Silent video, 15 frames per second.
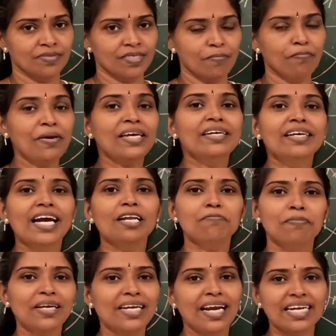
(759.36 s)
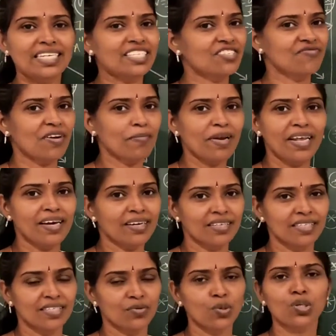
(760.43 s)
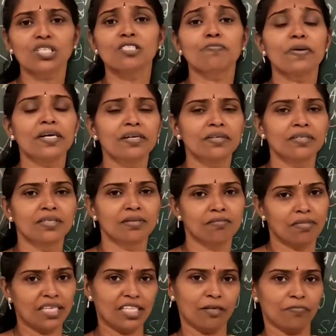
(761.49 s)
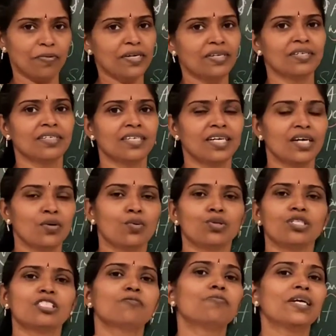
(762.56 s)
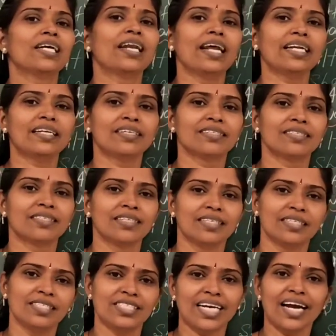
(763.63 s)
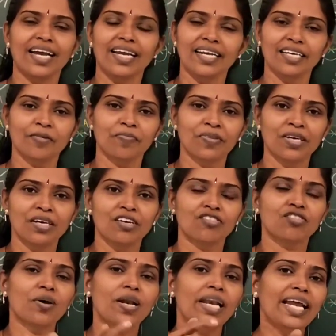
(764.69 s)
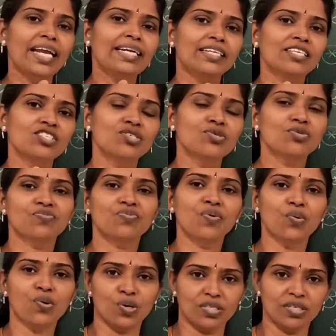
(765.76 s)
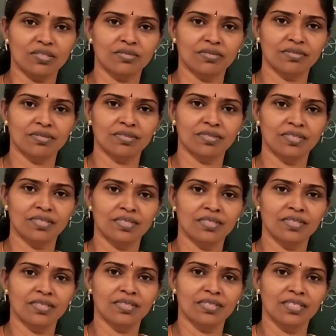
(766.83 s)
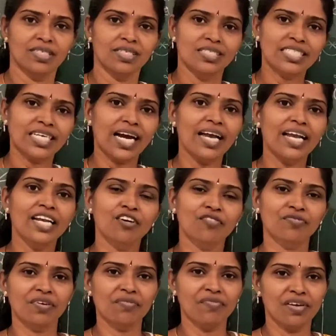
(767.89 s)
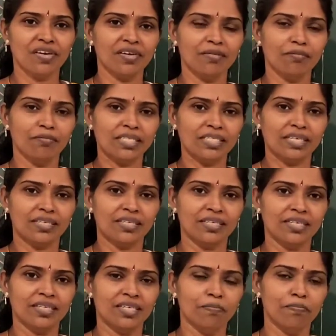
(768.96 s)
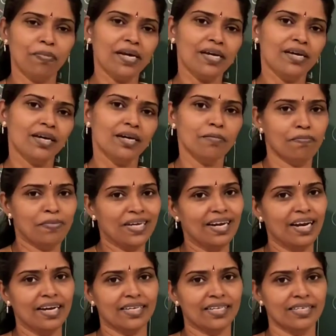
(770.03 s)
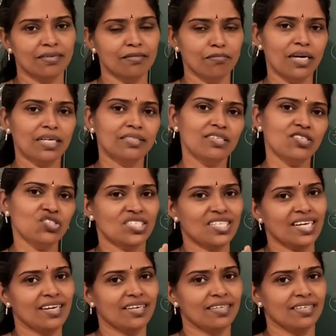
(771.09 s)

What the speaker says: Pig and piglet is familiar. What is pig? Mother pig. What is piglet? Child. So let is used for what? Child of the wave. Mother. Pig, piglet. Mother, child.